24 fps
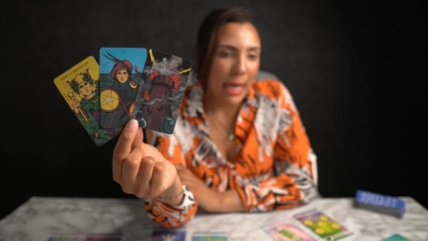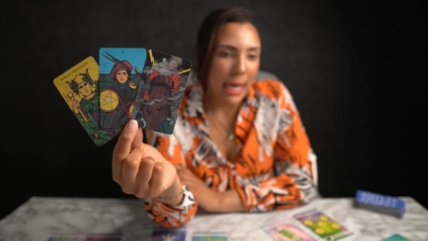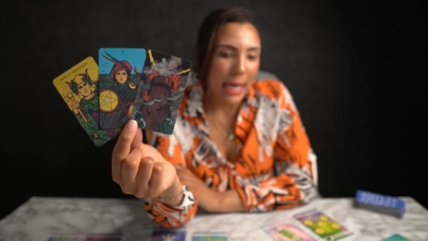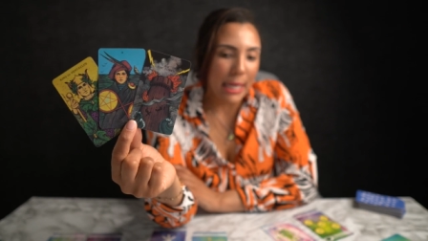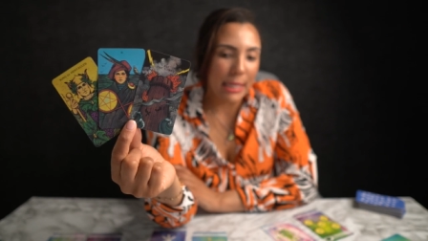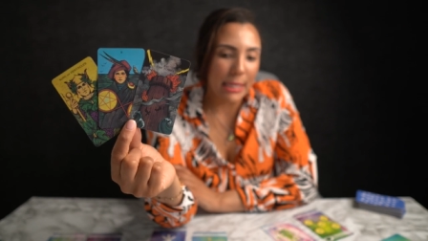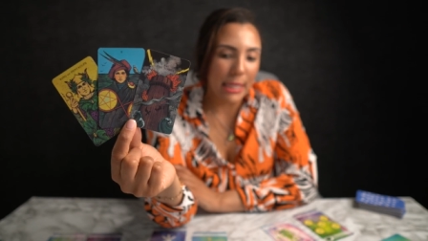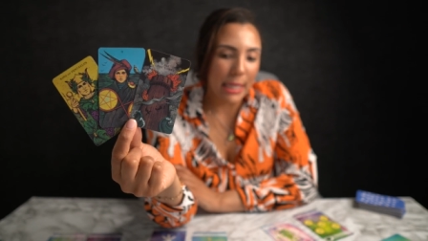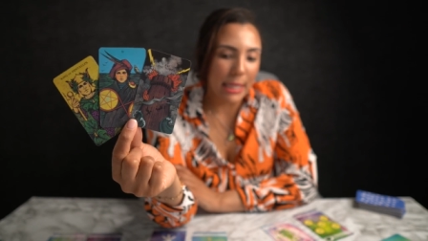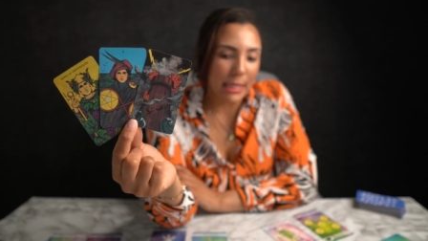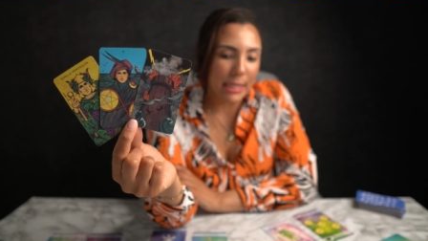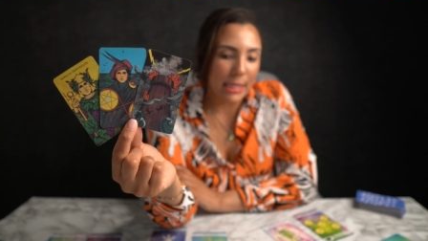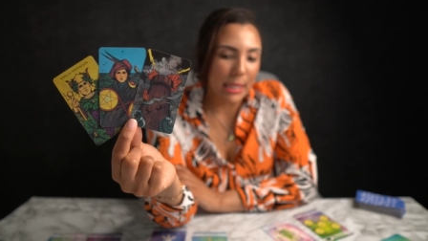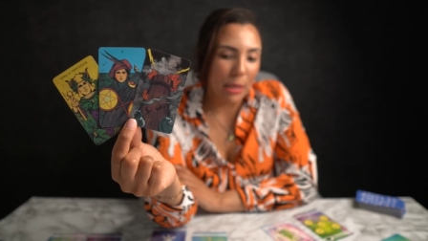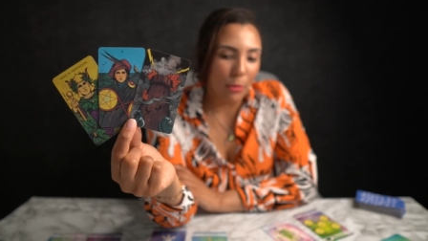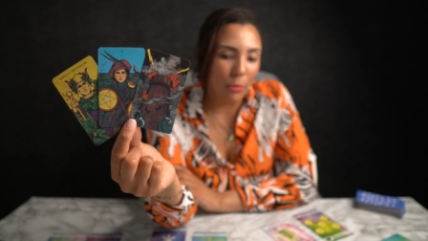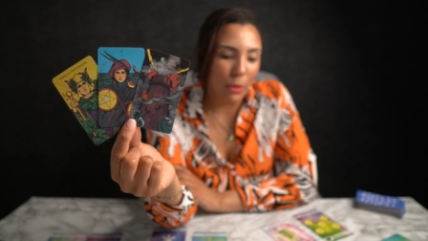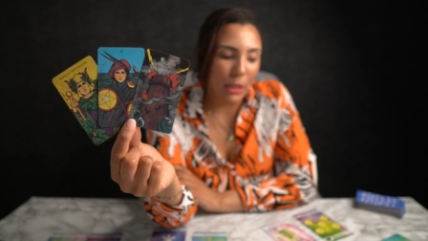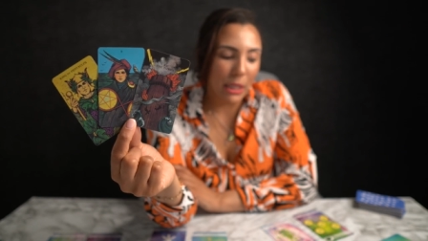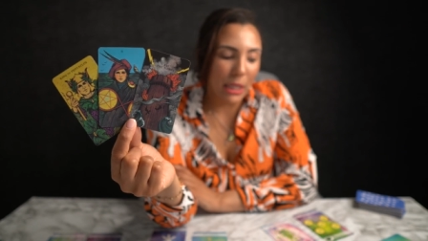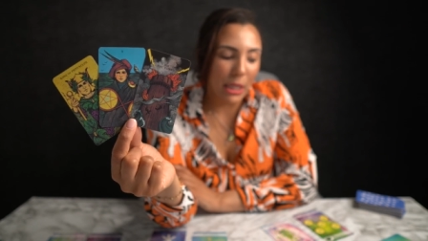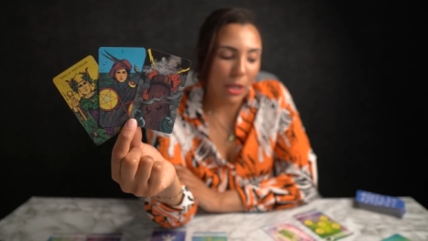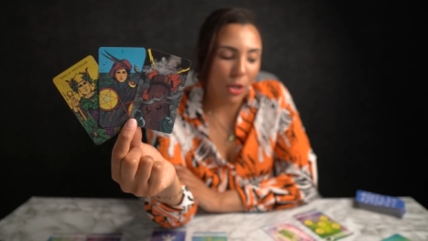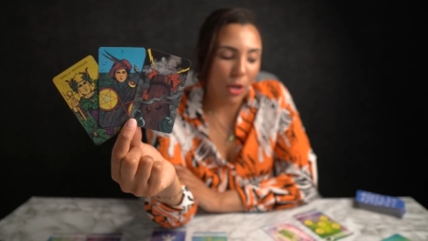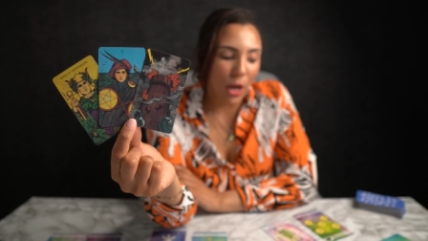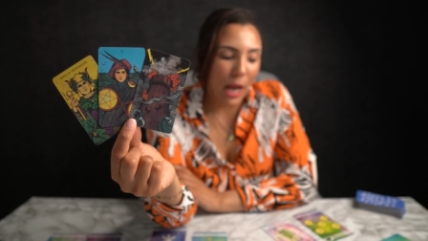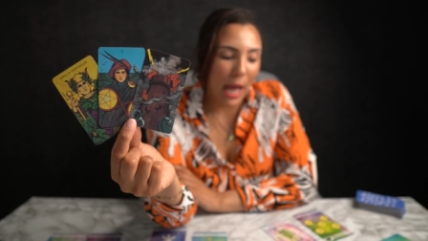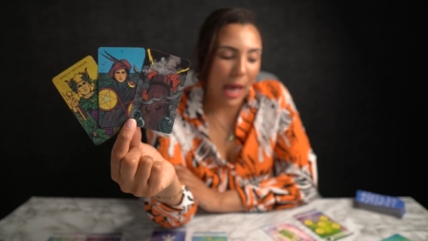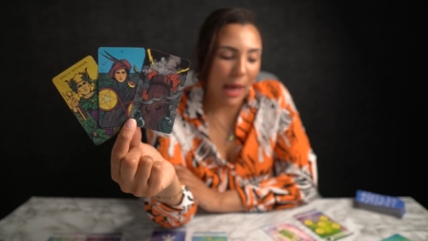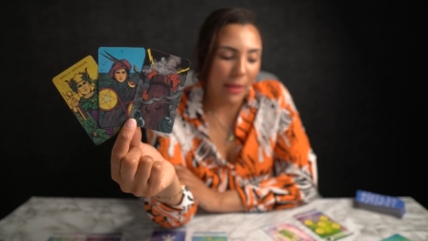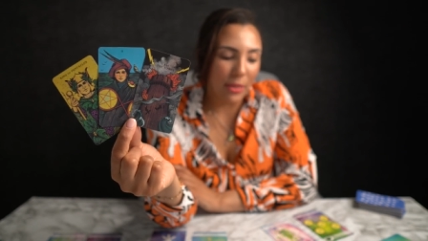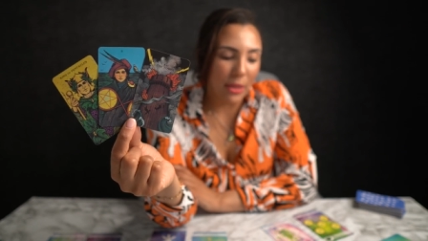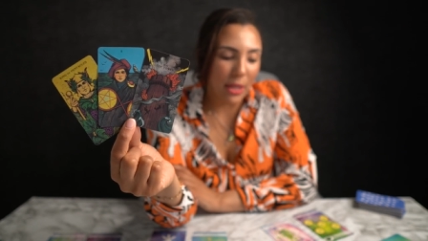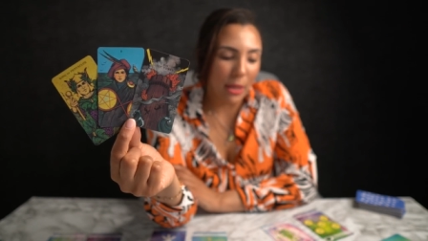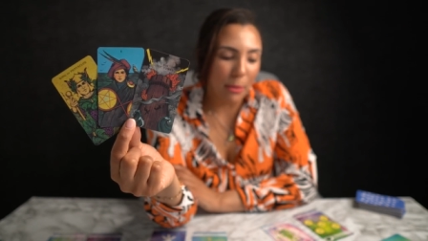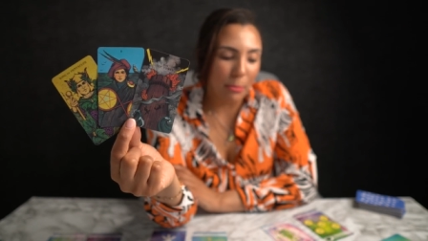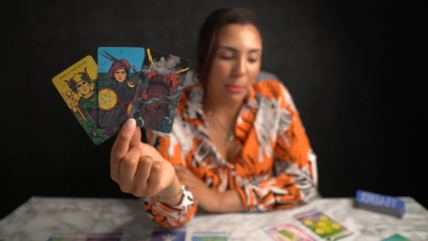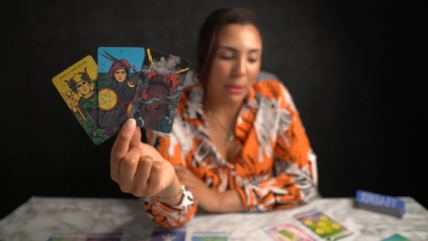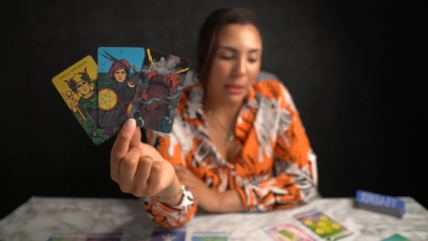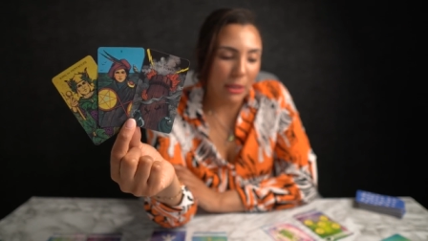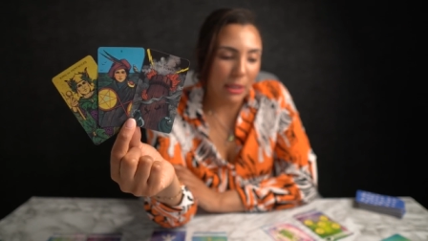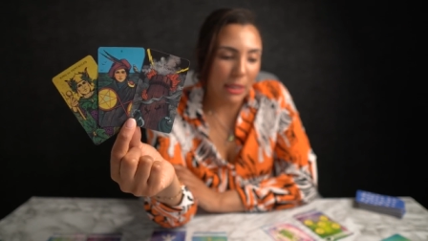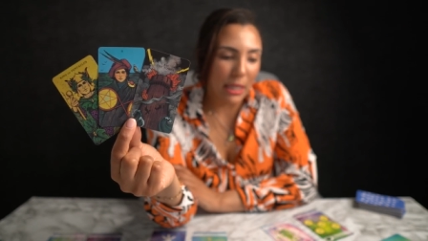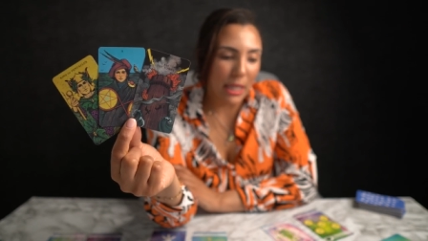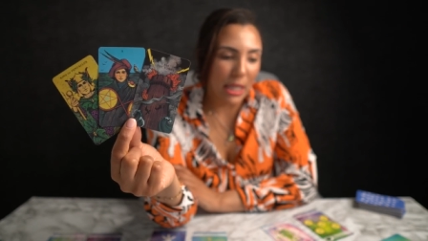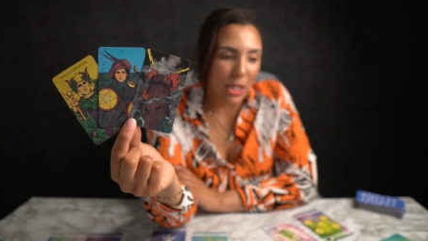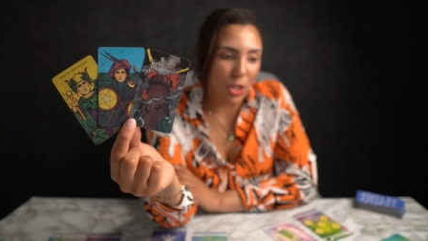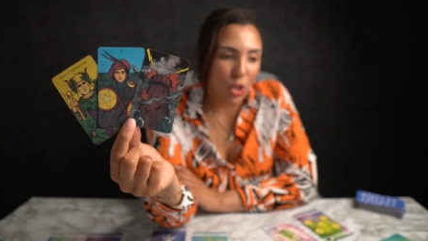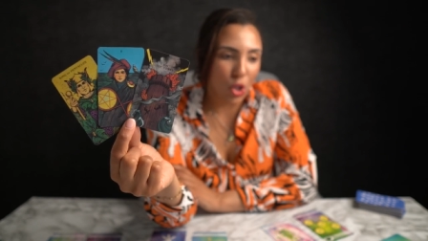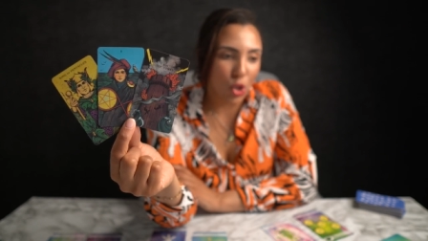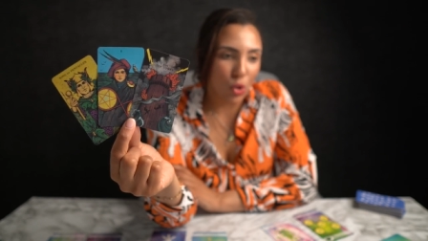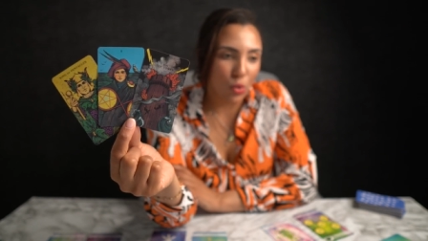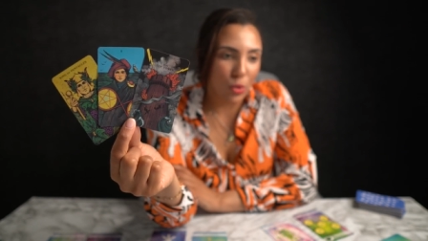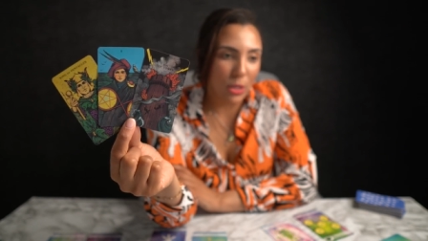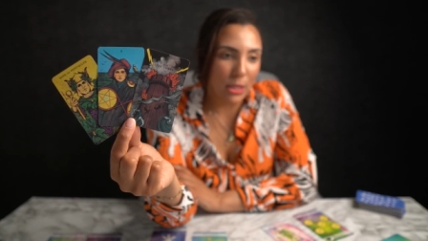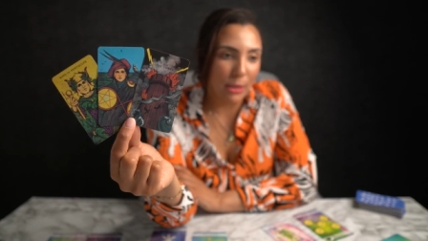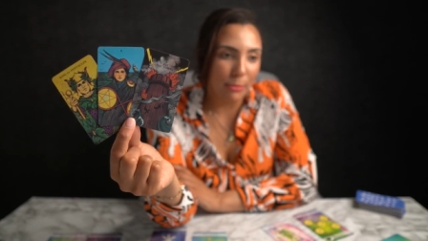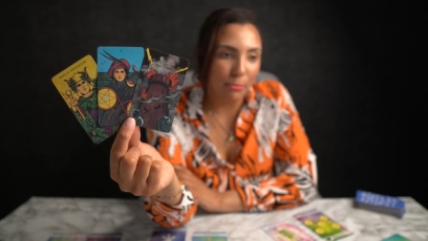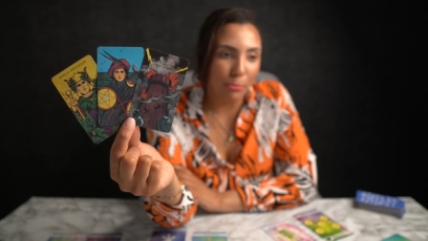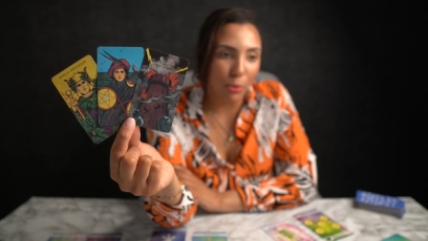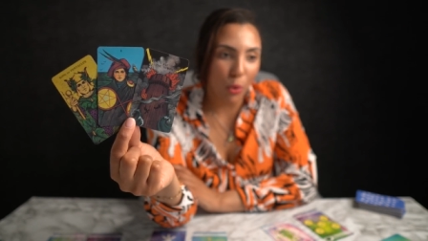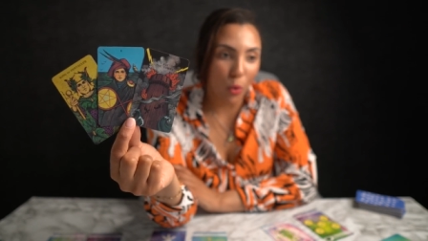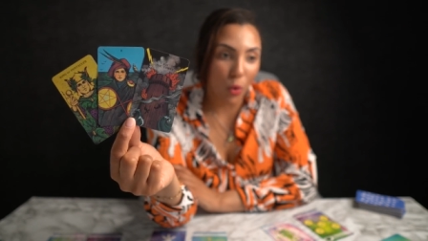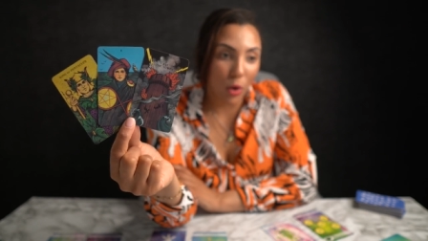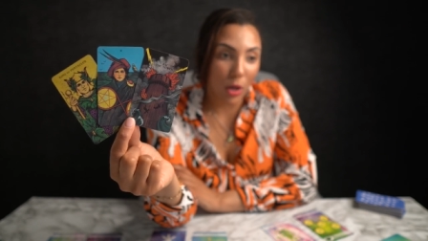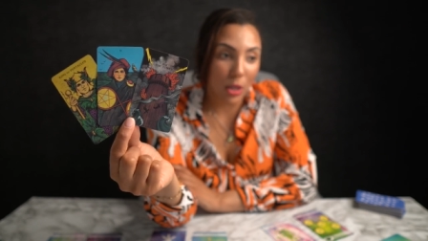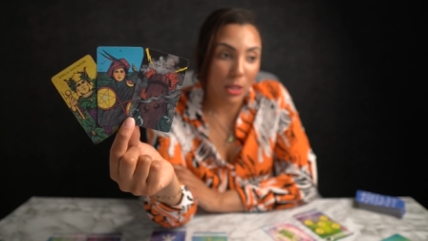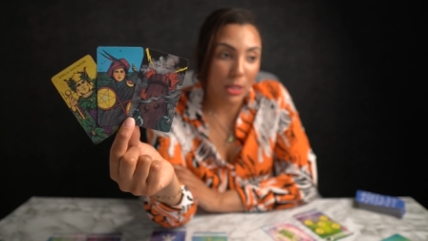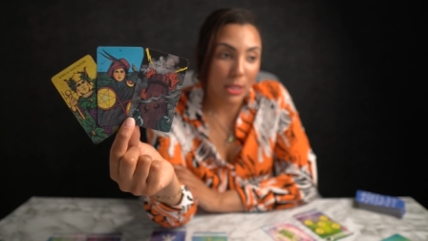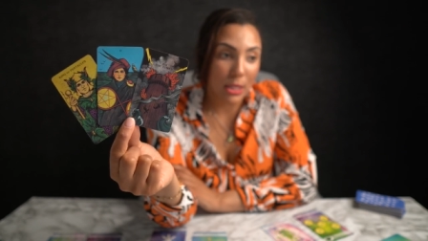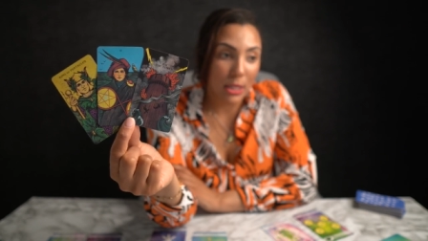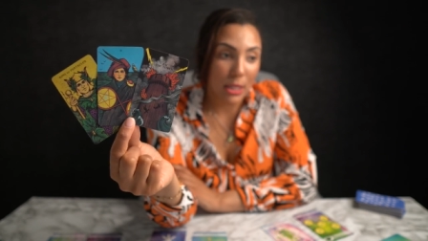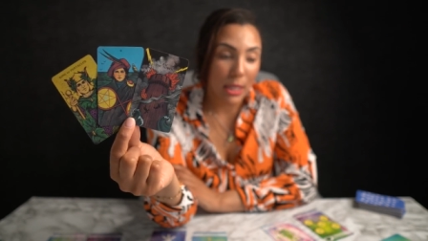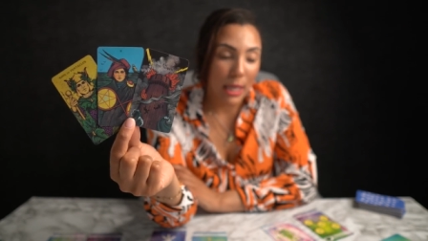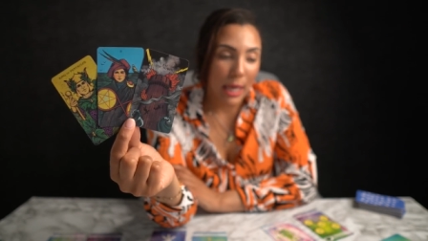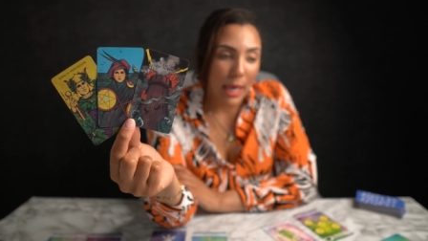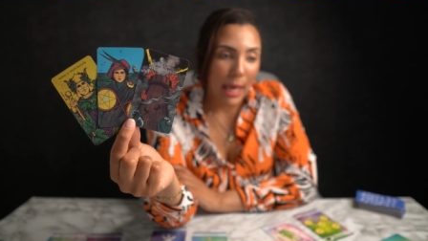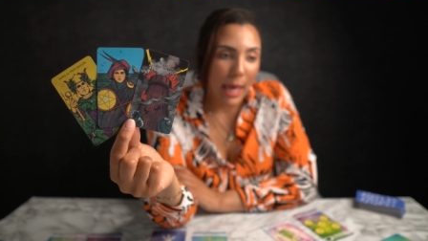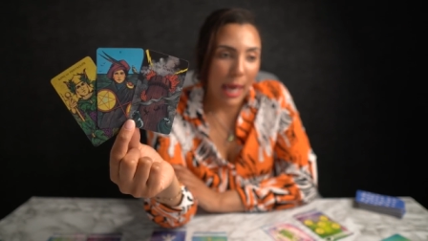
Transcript: It's like someone here had the ability to support